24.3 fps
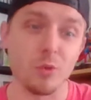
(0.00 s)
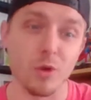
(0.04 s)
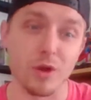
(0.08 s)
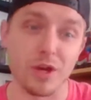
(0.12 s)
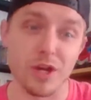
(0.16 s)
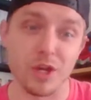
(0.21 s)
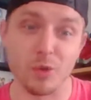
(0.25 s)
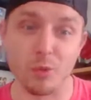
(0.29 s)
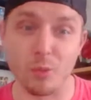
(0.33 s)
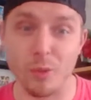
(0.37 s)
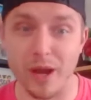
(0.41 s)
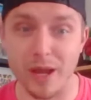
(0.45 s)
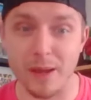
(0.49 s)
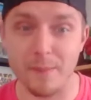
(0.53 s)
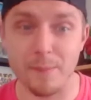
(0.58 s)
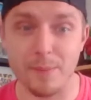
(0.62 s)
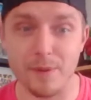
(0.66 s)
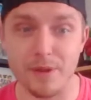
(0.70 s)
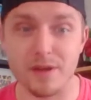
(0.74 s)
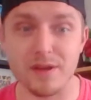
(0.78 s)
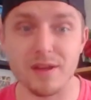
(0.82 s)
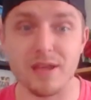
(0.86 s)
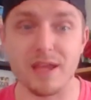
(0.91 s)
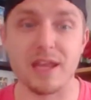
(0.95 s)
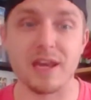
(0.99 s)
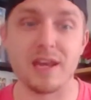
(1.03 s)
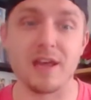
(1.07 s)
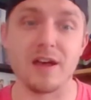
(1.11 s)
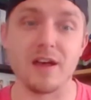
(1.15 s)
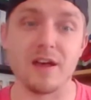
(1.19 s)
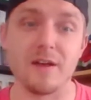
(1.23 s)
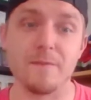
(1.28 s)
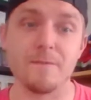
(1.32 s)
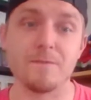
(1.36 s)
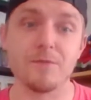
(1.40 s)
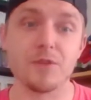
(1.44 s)
running rampant, and
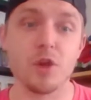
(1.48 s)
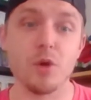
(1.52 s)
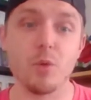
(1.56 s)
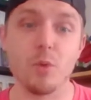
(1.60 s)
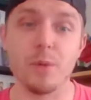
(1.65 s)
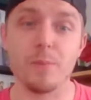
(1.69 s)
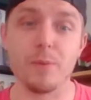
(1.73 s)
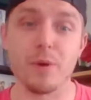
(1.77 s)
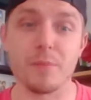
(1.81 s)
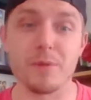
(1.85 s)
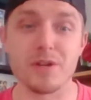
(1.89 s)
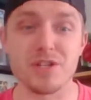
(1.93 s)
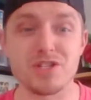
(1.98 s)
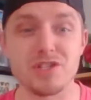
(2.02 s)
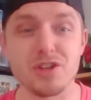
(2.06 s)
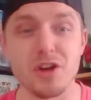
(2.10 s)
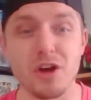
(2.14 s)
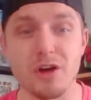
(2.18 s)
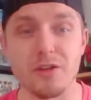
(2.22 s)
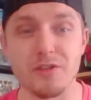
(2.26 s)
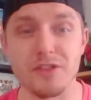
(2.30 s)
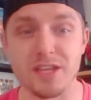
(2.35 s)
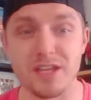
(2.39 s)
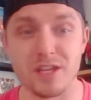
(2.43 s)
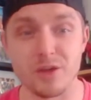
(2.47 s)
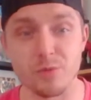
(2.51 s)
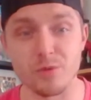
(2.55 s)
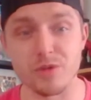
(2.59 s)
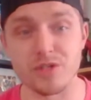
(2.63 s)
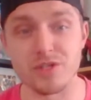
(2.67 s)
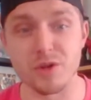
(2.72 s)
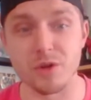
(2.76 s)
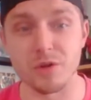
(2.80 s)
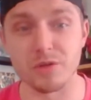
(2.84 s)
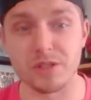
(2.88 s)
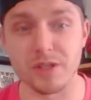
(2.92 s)
we pretty much saw the end
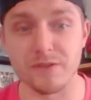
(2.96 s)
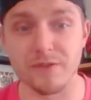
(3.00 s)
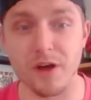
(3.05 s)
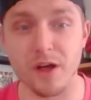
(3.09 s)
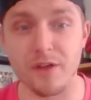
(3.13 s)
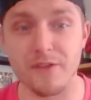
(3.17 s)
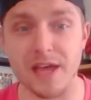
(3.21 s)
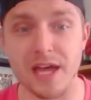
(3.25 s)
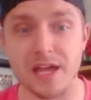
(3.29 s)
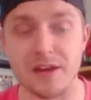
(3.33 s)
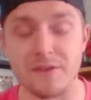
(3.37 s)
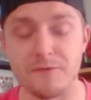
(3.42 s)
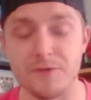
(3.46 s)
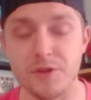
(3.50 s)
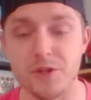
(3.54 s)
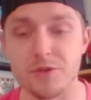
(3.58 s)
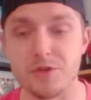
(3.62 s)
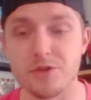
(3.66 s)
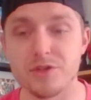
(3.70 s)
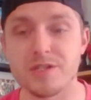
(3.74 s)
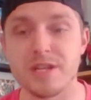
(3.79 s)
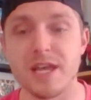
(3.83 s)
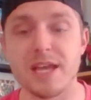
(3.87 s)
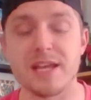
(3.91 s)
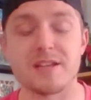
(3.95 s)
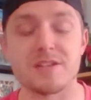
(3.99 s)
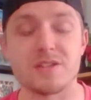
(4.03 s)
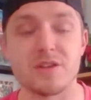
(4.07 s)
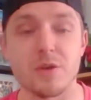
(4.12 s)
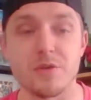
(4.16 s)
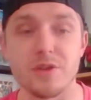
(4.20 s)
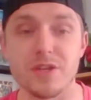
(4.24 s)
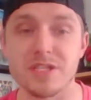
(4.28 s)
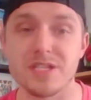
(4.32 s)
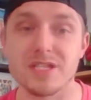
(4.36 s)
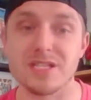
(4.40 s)
result of all that in Future State,
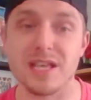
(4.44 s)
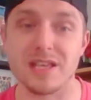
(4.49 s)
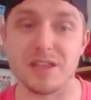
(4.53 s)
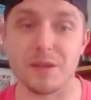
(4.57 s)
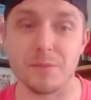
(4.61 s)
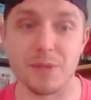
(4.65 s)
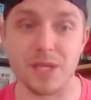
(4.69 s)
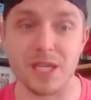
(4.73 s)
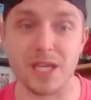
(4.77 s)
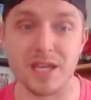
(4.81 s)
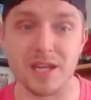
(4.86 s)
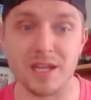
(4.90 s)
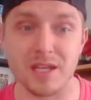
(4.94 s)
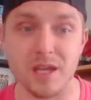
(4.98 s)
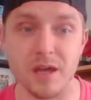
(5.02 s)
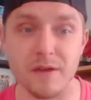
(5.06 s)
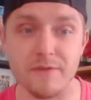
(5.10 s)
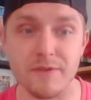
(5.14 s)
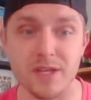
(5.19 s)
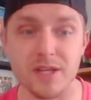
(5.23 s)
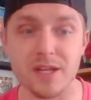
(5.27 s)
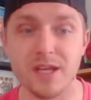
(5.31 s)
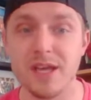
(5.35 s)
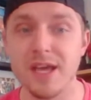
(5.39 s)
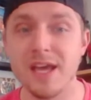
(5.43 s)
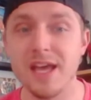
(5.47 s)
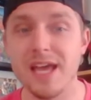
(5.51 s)
so this is like the beginning of it.